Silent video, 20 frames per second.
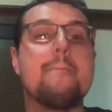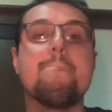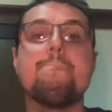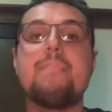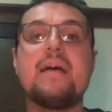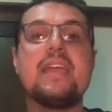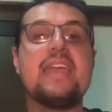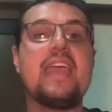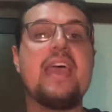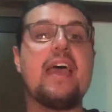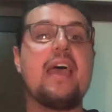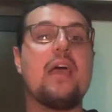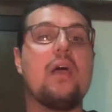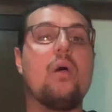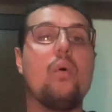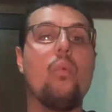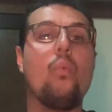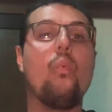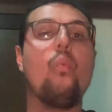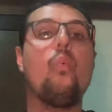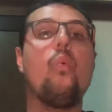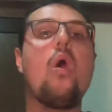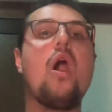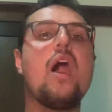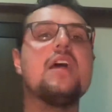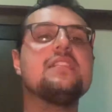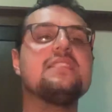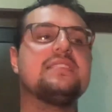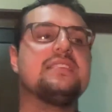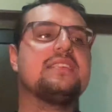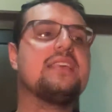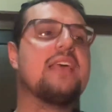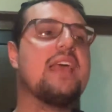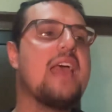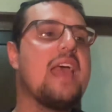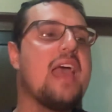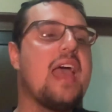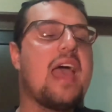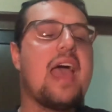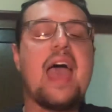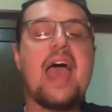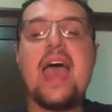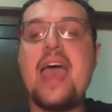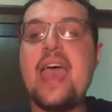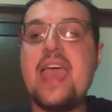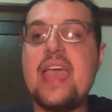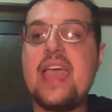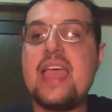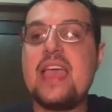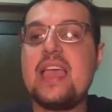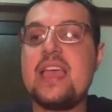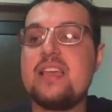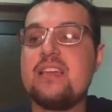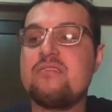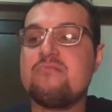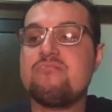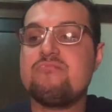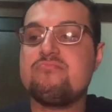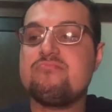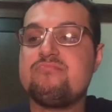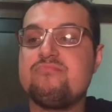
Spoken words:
But yeah, that's it